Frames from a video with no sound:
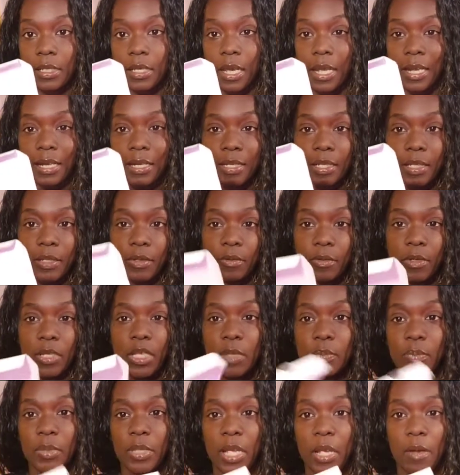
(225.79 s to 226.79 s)
I
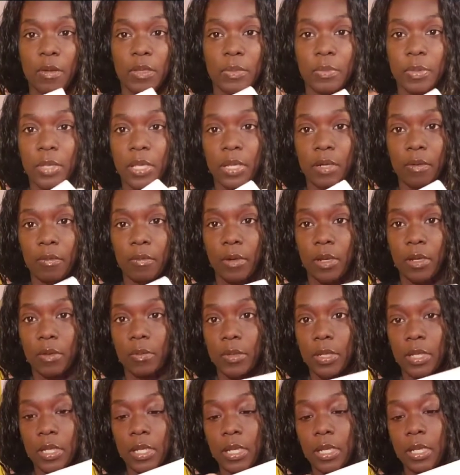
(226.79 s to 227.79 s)
was playing around
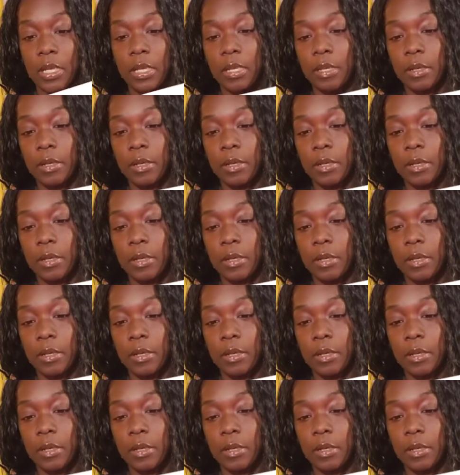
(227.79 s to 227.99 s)
with it,